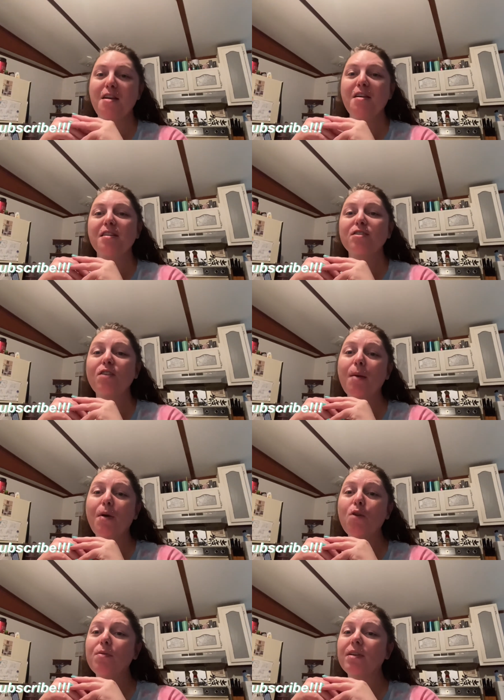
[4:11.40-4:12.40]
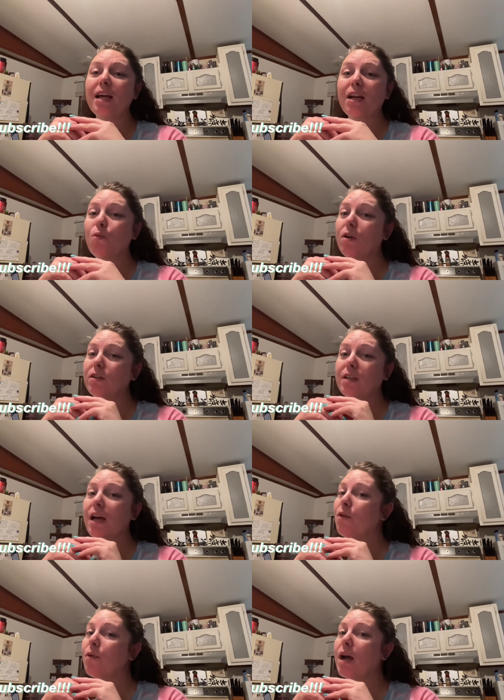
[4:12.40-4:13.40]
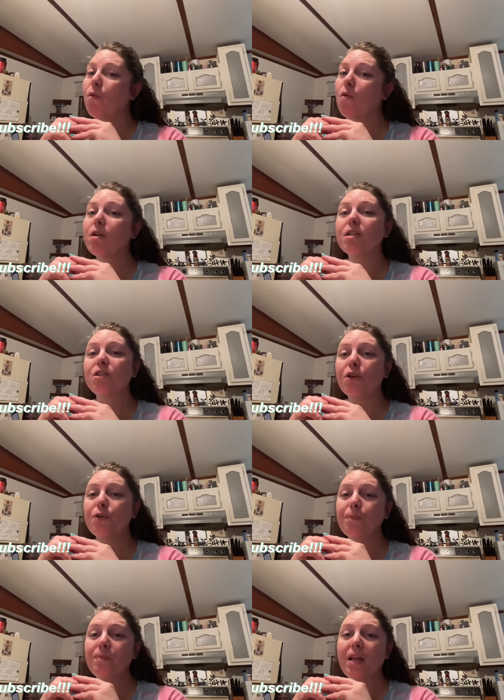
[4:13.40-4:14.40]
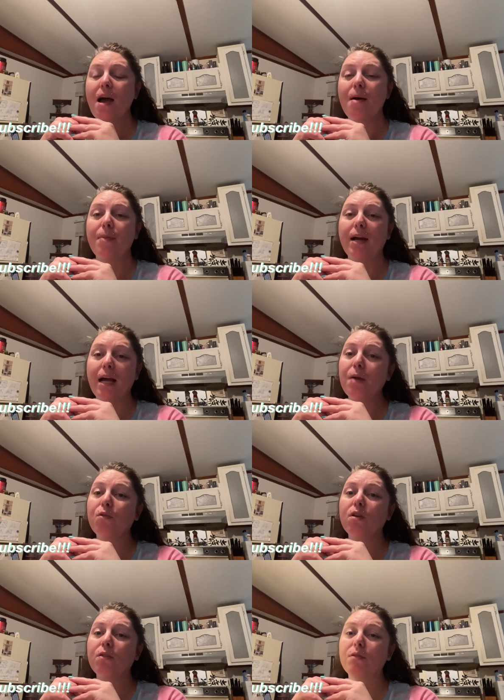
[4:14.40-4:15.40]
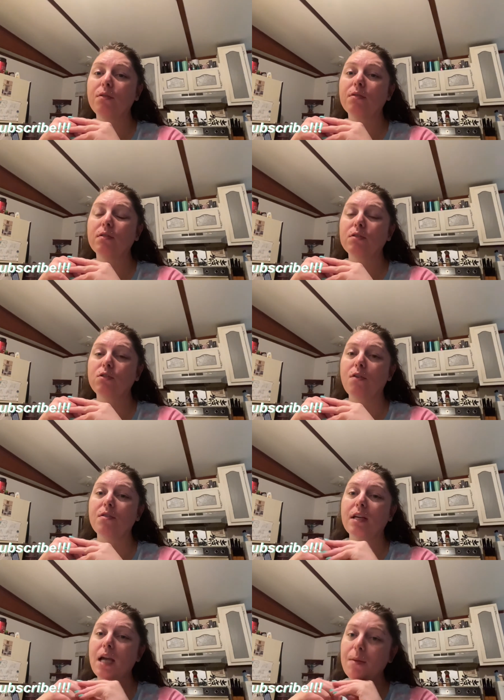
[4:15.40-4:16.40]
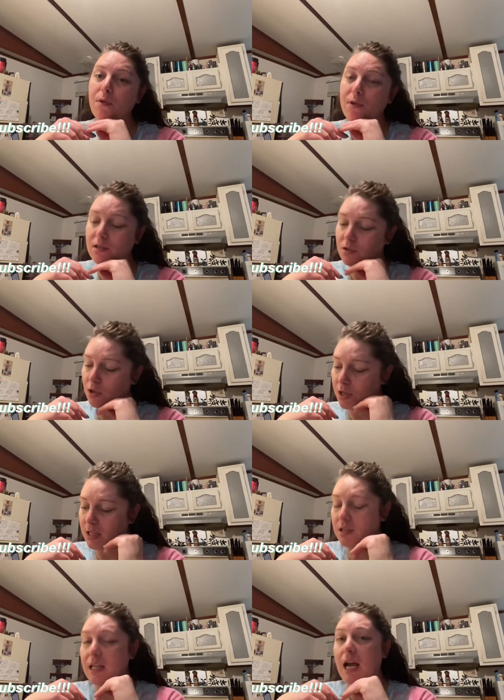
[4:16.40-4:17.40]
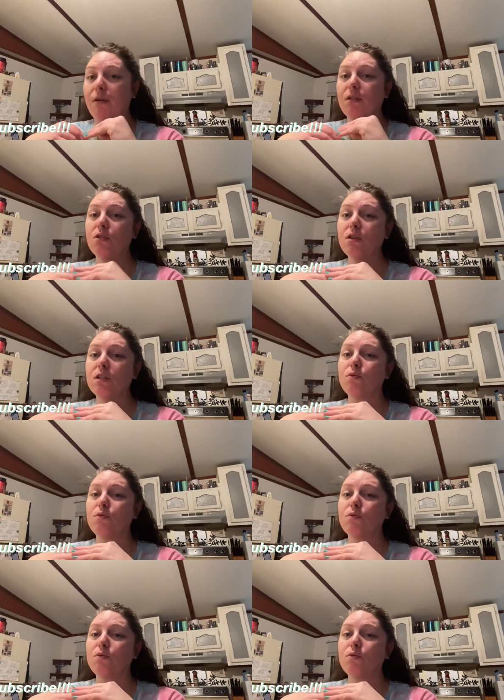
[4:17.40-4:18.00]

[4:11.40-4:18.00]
So I'm hoping that it works out the way I want it to. But I am going to turn the camera around so you can see how it looks